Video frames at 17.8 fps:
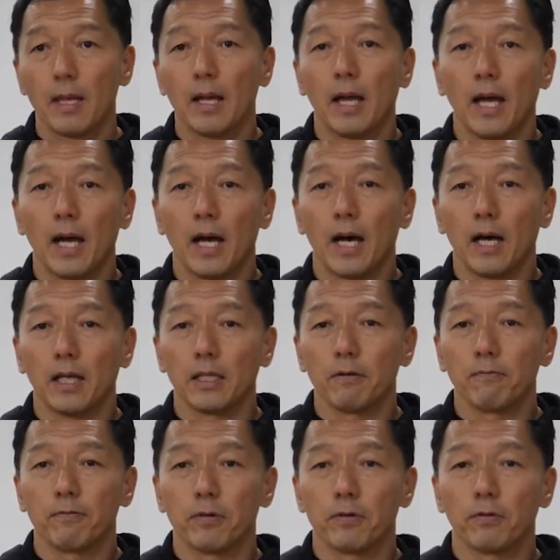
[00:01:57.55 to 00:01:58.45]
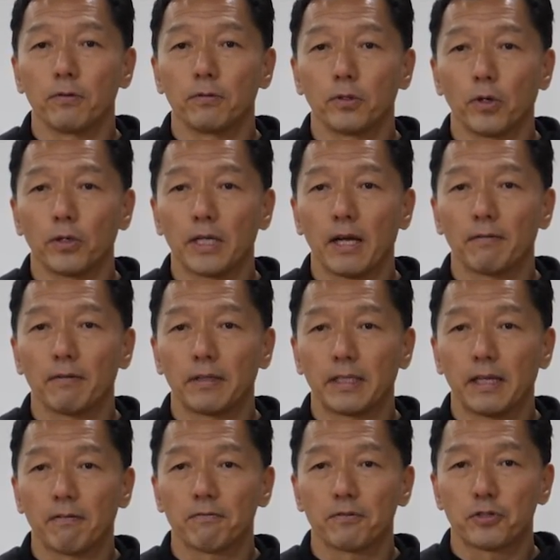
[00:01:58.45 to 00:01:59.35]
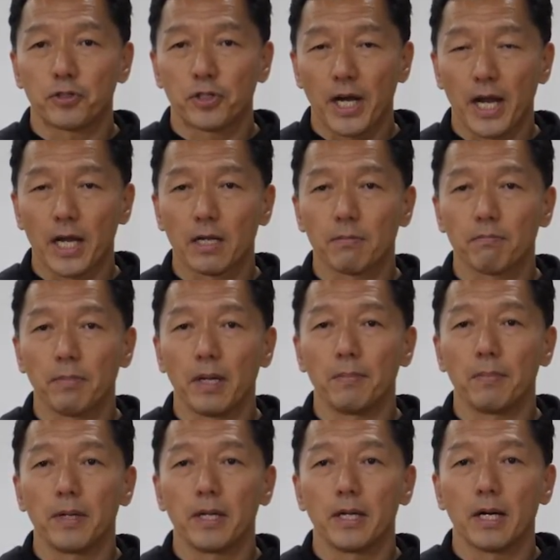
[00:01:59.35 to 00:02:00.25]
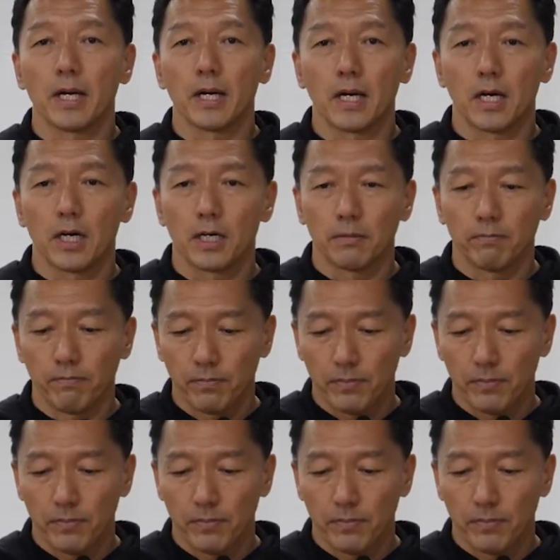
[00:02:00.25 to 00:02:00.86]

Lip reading: If you don't have enough strength, maybe a